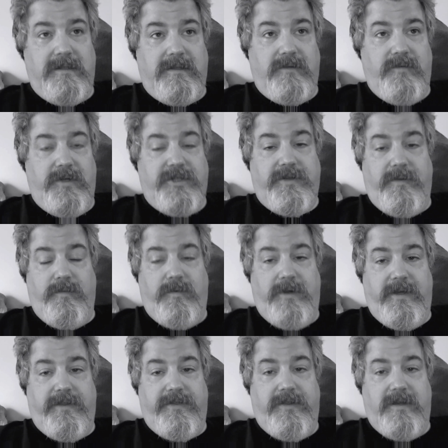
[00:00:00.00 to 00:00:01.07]
with
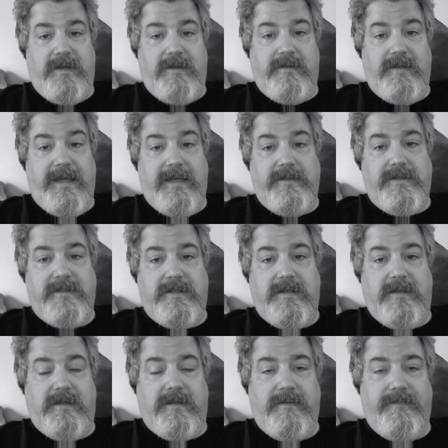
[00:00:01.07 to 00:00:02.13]
Lance,
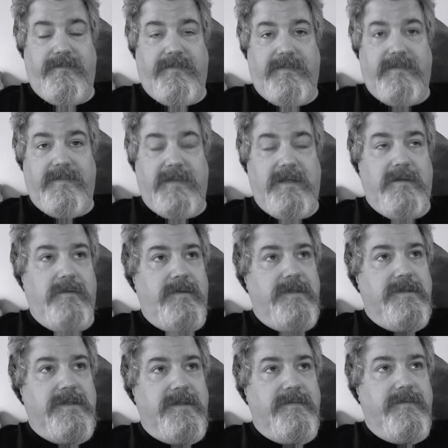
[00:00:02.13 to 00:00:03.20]
what
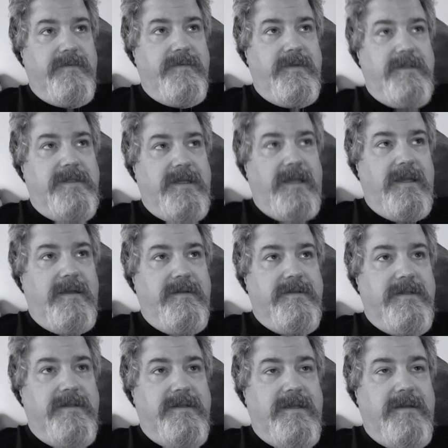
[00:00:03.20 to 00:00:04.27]
the
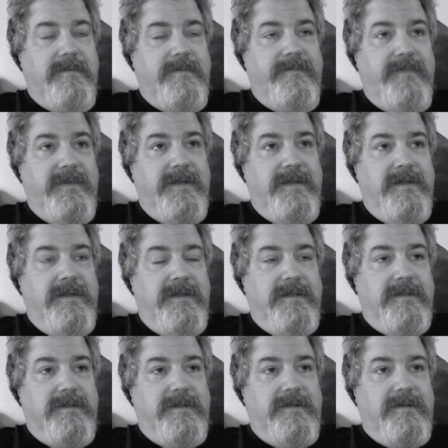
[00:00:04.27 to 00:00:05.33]
hell's his name?
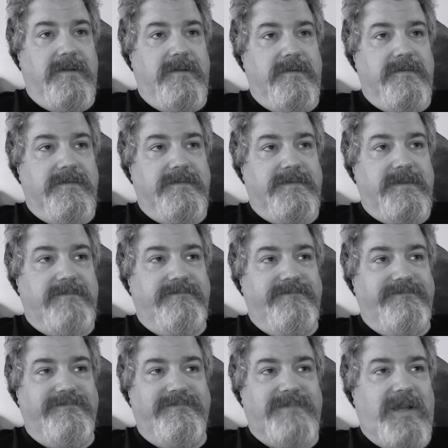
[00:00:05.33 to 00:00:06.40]
Oh,
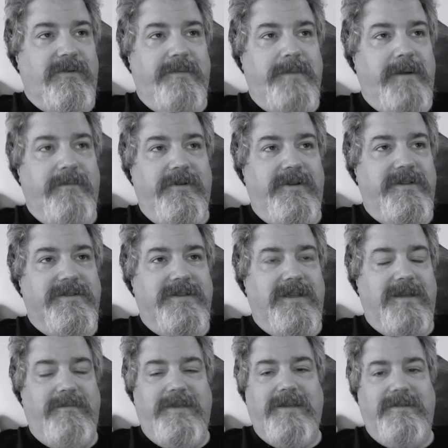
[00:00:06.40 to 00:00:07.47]
I remembered his
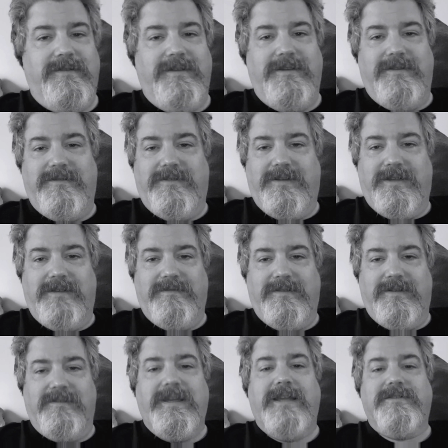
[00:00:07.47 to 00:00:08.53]
name. The
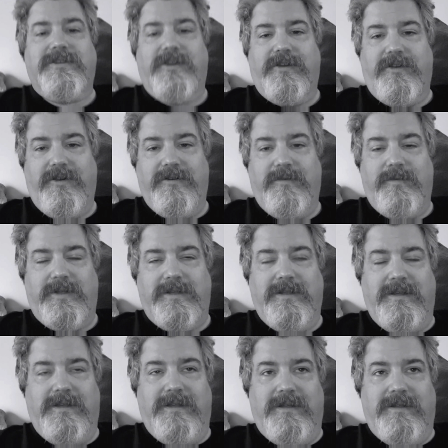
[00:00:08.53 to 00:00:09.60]
Lance Kerwin,
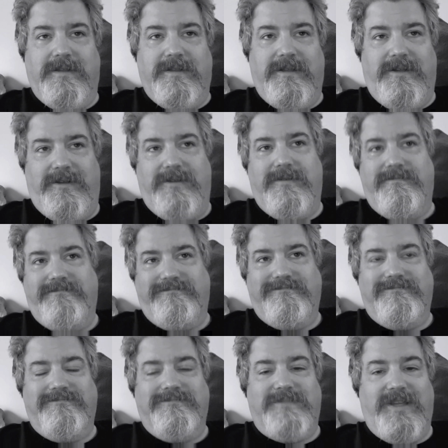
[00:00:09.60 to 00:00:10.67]

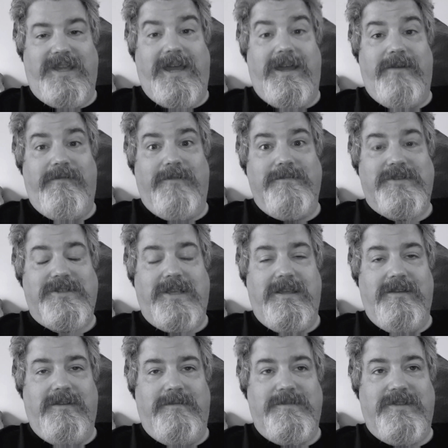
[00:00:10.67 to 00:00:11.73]
the guy from
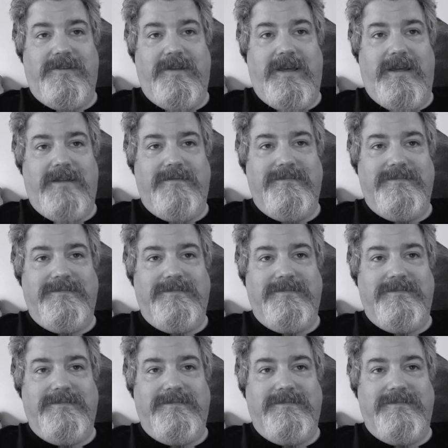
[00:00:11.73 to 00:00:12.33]
Salem's Lot.